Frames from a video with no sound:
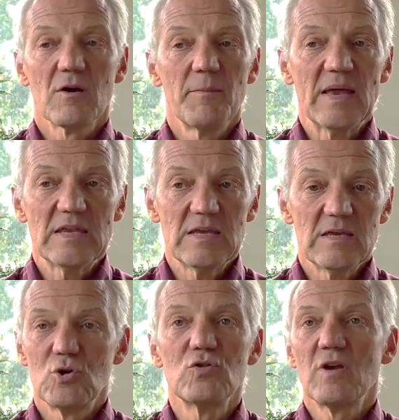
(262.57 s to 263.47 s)

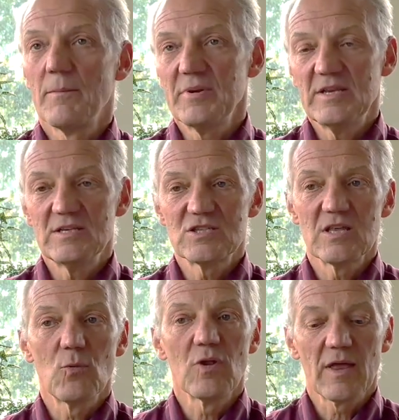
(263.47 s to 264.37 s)
many good companies
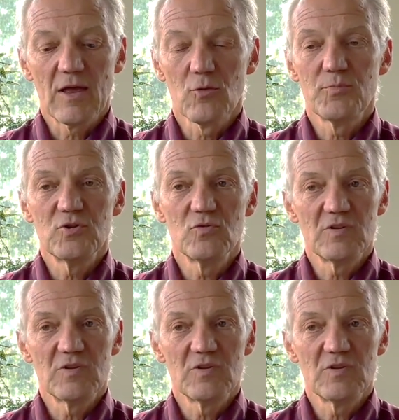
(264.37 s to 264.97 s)
that will help you